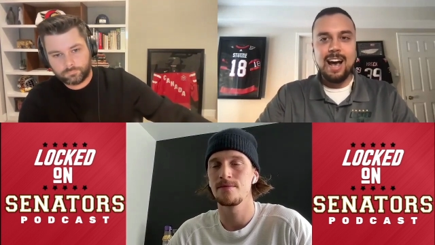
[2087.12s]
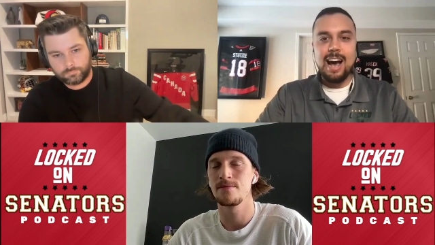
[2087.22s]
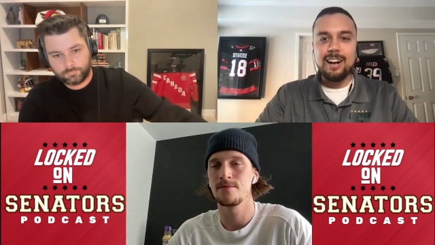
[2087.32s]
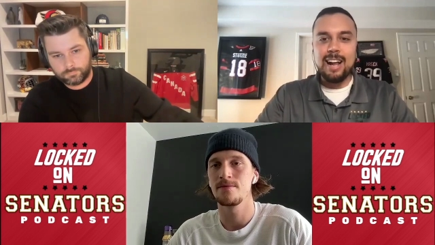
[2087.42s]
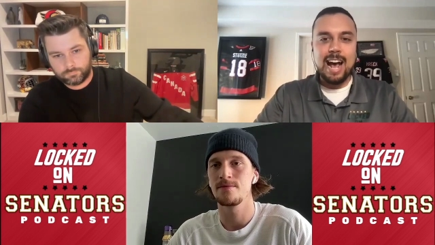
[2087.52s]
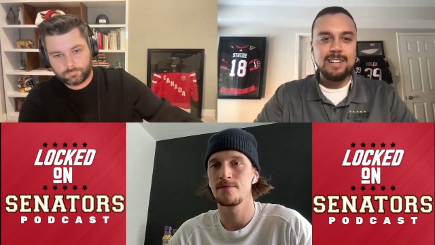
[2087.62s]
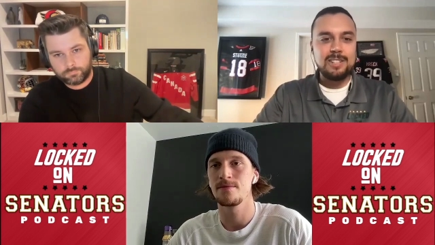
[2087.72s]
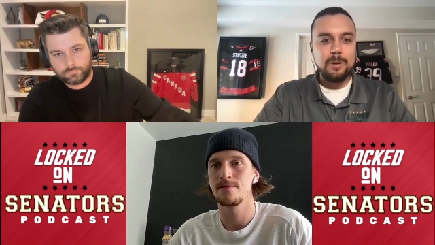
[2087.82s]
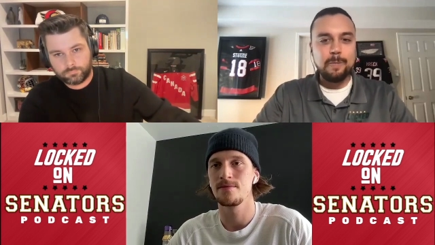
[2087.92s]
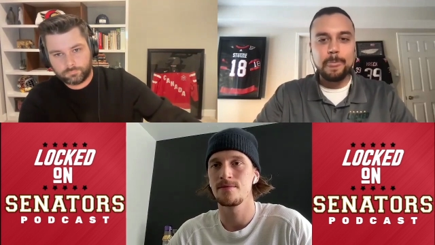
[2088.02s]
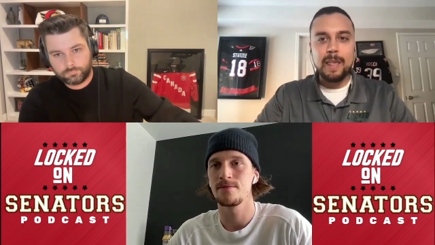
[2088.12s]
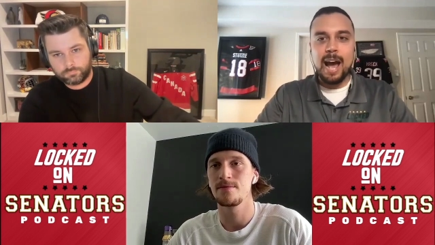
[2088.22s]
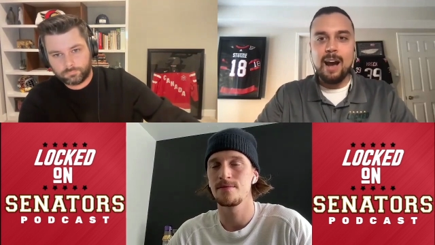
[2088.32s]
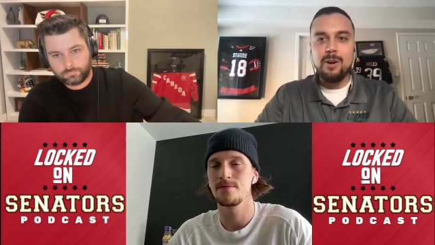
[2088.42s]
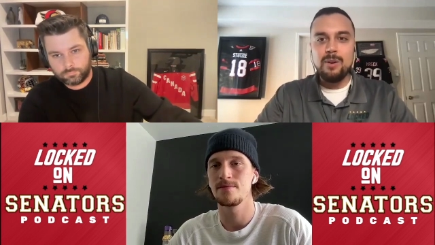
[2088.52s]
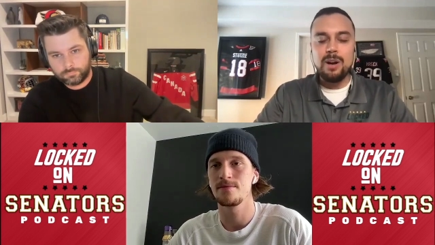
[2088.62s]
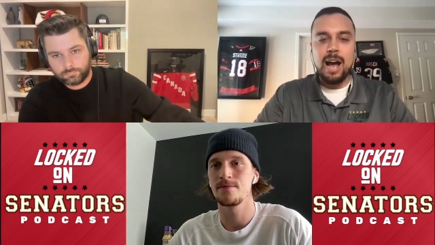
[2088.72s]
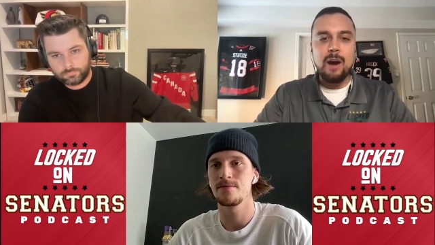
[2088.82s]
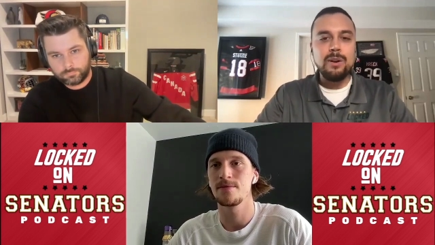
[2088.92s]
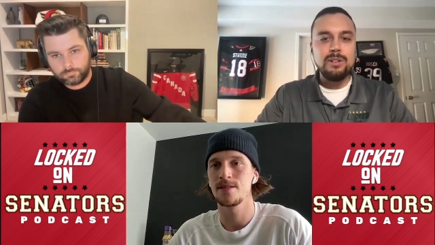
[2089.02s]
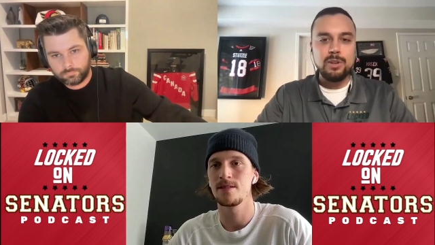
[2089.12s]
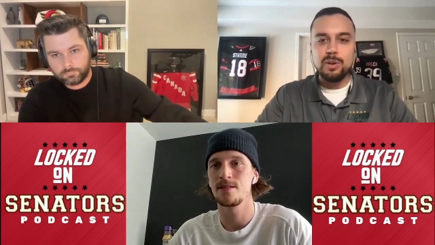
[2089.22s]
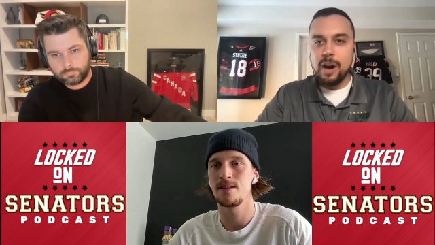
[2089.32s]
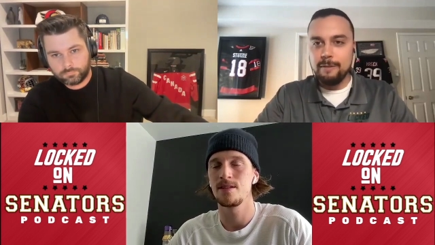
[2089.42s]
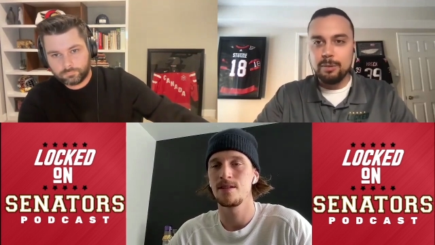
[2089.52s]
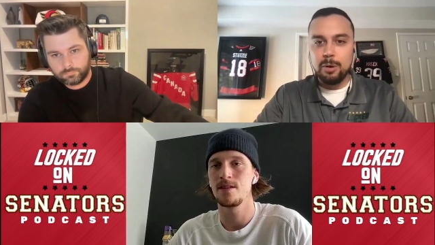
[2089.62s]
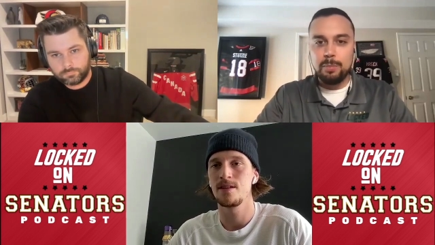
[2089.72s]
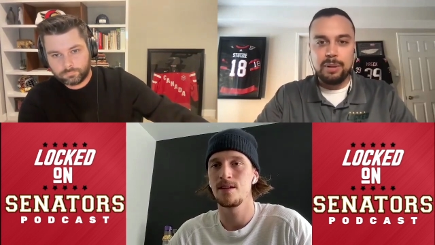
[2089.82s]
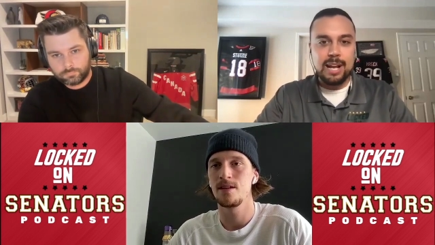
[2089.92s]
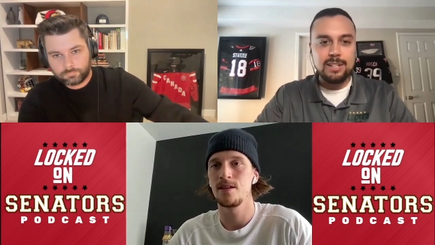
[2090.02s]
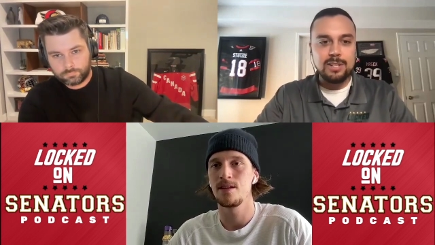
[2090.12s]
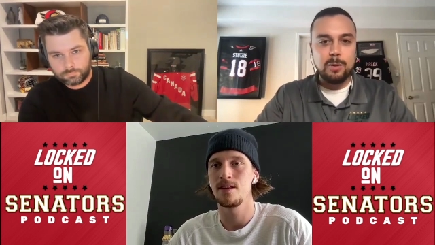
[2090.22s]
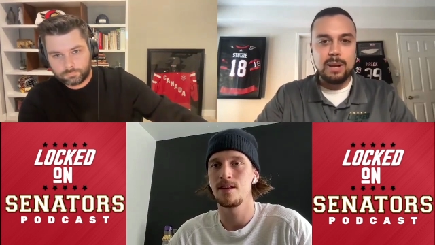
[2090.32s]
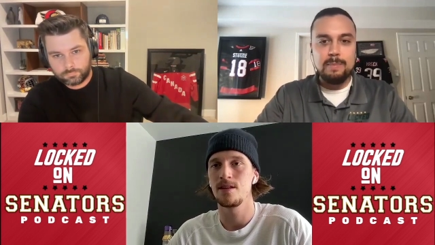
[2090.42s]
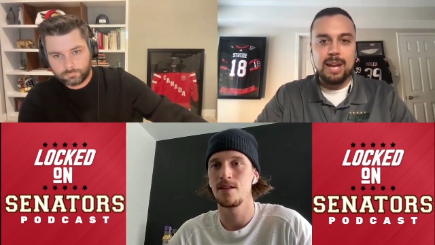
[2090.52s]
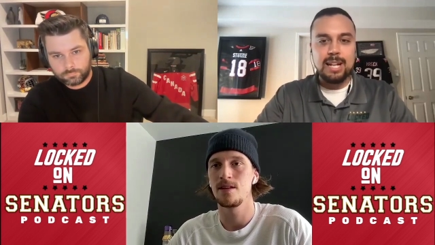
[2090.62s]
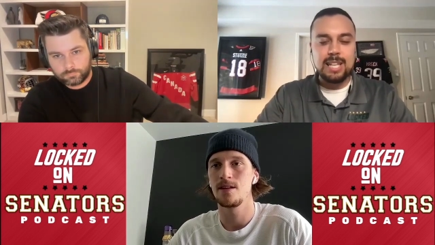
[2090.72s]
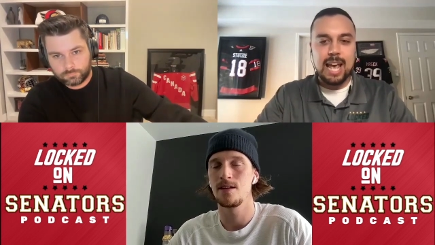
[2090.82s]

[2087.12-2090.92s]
Speaker 1: I gotta ask you how how are you so comfortable playing so many minutes?